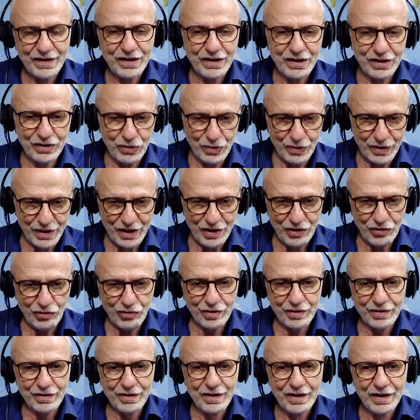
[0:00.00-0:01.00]

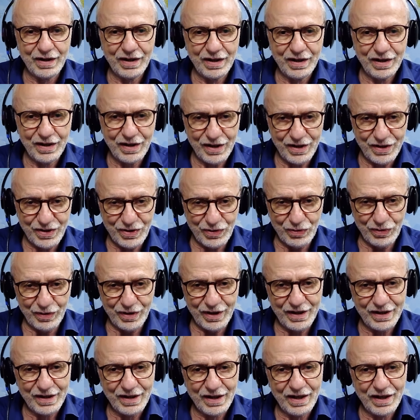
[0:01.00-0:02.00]
education, history,